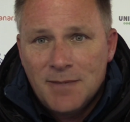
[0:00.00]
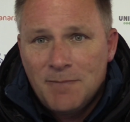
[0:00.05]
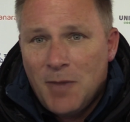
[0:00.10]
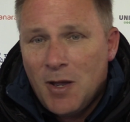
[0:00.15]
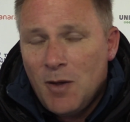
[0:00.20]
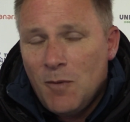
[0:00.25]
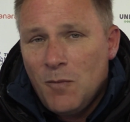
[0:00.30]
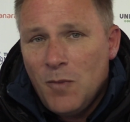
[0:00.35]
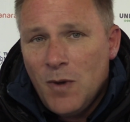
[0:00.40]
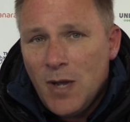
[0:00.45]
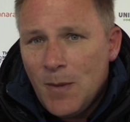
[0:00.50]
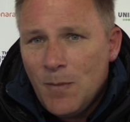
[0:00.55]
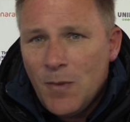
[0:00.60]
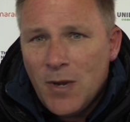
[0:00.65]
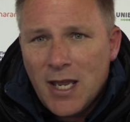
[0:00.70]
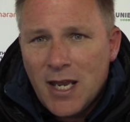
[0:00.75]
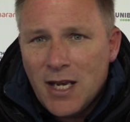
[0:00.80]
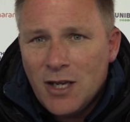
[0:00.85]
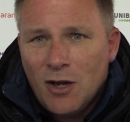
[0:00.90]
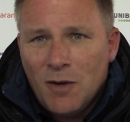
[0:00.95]
But
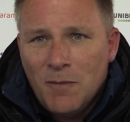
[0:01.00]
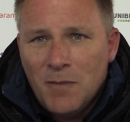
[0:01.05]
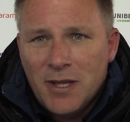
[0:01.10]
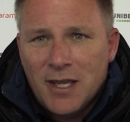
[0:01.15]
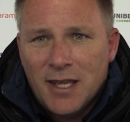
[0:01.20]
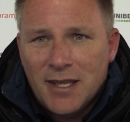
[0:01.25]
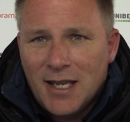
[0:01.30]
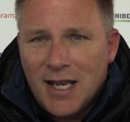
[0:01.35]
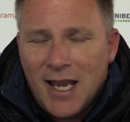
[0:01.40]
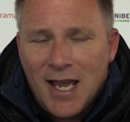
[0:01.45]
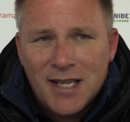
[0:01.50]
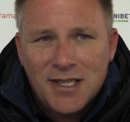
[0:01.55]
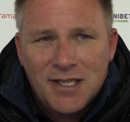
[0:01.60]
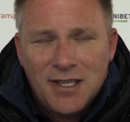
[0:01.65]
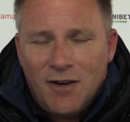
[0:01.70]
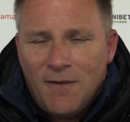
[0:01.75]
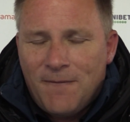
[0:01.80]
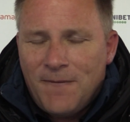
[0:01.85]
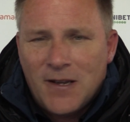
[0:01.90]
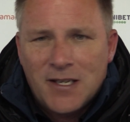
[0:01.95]
we're getting on with it. The lads,
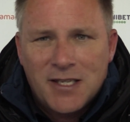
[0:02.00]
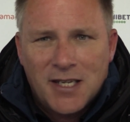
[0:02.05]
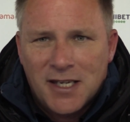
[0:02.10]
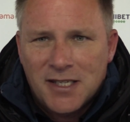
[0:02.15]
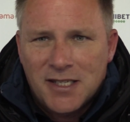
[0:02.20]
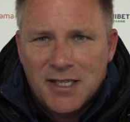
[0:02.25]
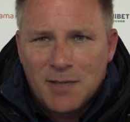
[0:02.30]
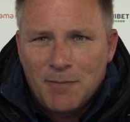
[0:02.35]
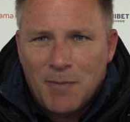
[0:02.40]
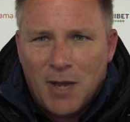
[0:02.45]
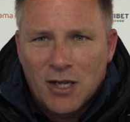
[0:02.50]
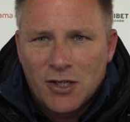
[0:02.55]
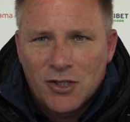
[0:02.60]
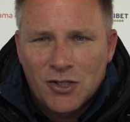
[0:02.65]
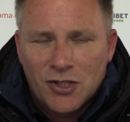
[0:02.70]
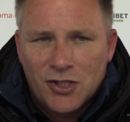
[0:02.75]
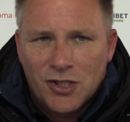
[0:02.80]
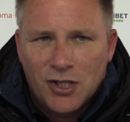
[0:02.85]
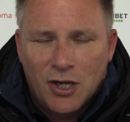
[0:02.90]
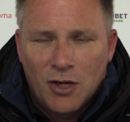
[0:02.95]
they're a fantastic
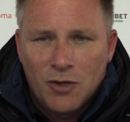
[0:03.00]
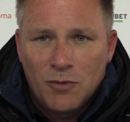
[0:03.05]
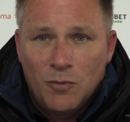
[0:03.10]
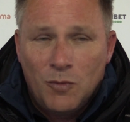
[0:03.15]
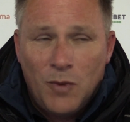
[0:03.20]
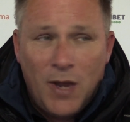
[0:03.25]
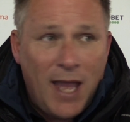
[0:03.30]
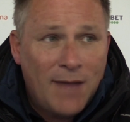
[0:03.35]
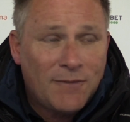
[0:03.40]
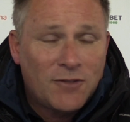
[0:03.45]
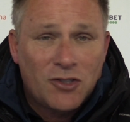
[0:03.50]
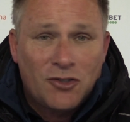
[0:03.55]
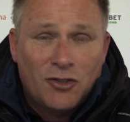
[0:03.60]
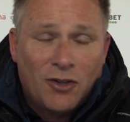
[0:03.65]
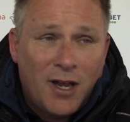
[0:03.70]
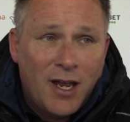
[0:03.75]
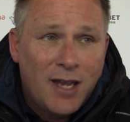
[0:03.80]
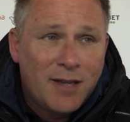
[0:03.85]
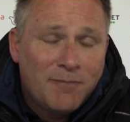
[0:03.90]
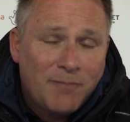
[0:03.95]
bunch, so we have to
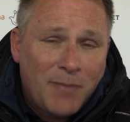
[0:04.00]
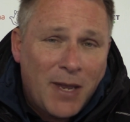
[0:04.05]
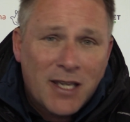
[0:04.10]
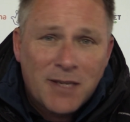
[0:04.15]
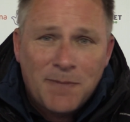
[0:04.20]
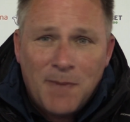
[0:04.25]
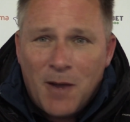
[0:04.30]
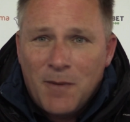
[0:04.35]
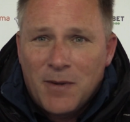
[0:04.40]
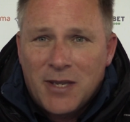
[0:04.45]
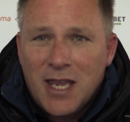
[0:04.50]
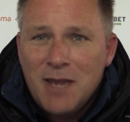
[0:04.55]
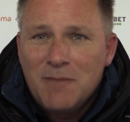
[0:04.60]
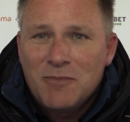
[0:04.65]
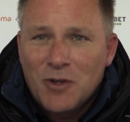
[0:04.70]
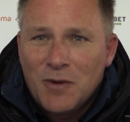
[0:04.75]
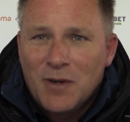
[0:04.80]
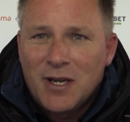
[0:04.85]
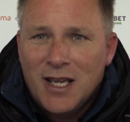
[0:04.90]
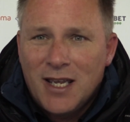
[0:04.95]
try and bounce back. We keep
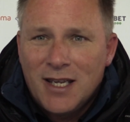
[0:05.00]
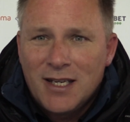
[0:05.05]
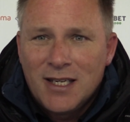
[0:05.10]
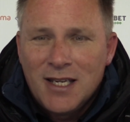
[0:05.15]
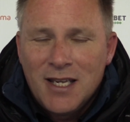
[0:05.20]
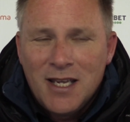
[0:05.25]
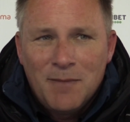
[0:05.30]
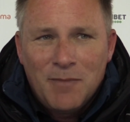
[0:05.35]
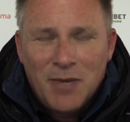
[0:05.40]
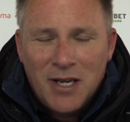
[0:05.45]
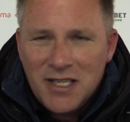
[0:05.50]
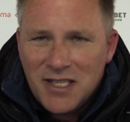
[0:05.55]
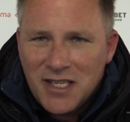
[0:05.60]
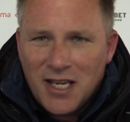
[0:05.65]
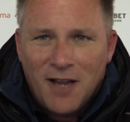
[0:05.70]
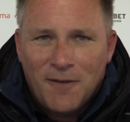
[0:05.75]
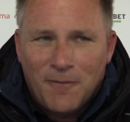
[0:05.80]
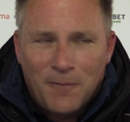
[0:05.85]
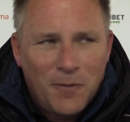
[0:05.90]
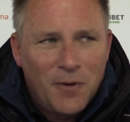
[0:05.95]
doing it, but it's
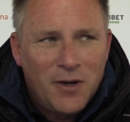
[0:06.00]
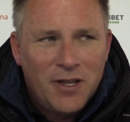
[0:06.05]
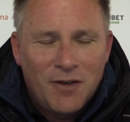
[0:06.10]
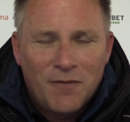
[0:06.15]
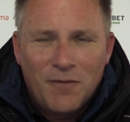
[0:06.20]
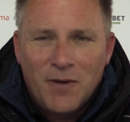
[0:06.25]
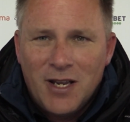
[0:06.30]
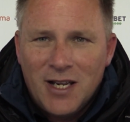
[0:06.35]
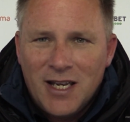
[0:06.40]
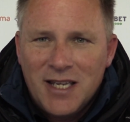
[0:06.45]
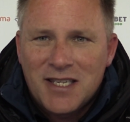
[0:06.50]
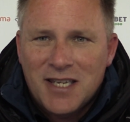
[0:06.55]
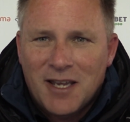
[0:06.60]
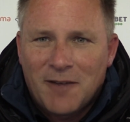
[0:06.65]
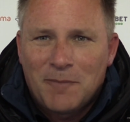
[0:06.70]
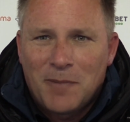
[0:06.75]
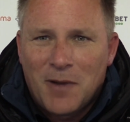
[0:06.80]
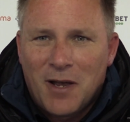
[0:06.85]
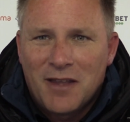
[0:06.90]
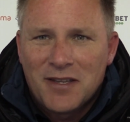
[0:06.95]
tough. We're in a really
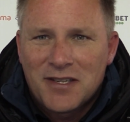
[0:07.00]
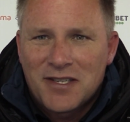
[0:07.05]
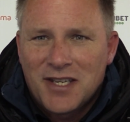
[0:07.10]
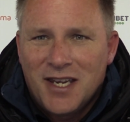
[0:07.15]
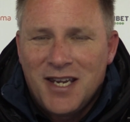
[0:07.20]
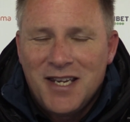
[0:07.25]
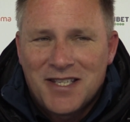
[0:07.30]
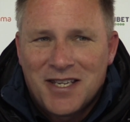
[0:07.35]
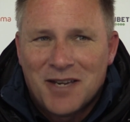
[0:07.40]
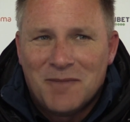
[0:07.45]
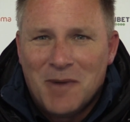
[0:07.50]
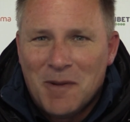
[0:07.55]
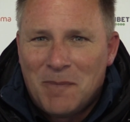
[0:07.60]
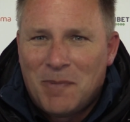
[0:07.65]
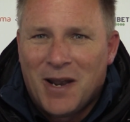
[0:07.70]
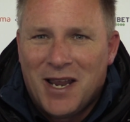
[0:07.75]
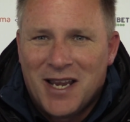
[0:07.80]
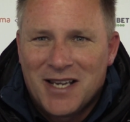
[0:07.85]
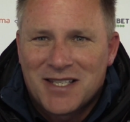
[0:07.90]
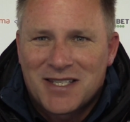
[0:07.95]
tough part of the season.
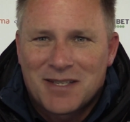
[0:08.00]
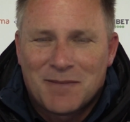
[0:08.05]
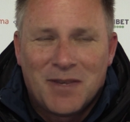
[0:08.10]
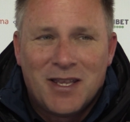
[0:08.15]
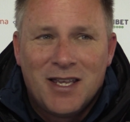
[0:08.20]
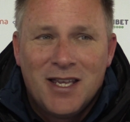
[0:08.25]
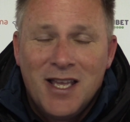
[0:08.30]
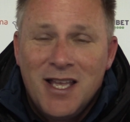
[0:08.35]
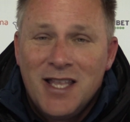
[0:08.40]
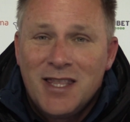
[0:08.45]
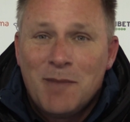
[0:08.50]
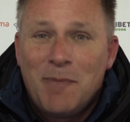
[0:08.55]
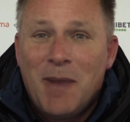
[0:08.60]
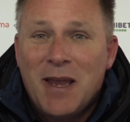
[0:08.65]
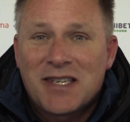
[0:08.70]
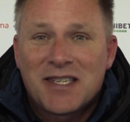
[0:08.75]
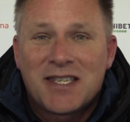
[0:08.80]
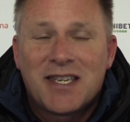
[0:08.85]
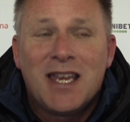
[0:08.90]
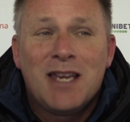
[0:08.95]
We're playing some of the
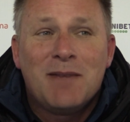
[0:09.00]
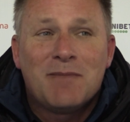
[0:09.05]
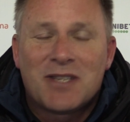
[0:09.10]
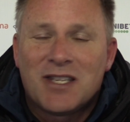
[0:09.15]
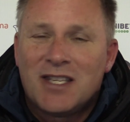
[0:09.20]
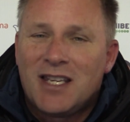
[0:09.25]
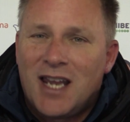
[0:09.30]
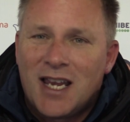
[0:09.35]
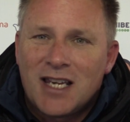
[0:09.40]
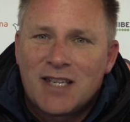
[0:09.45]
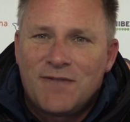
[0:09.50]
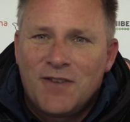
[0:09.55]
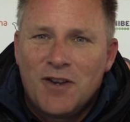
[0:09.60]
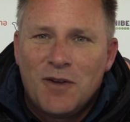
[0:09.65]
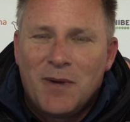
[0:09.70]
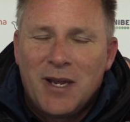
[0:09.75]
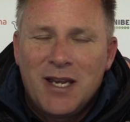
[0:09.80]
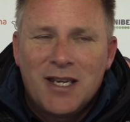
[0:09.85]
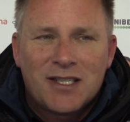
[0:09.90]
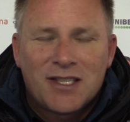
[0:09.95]
best teams in the next
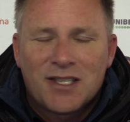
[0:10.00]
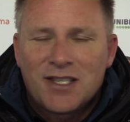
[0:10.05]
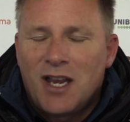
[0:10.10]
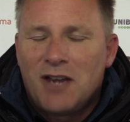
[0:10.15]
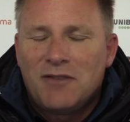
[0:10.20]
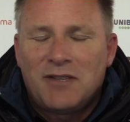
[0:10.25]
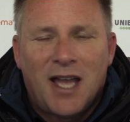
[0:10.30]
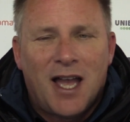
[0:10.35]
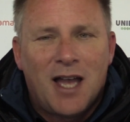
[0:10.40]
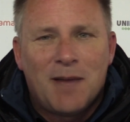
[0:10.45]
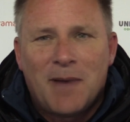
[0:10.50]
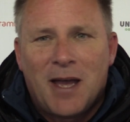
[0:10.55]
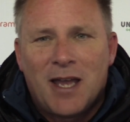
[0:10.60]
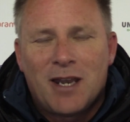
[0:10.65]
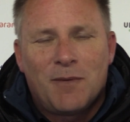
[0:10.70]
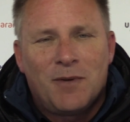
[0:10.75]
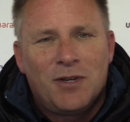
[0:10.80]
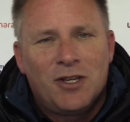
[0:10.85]
few weeks. There's no doubt about it.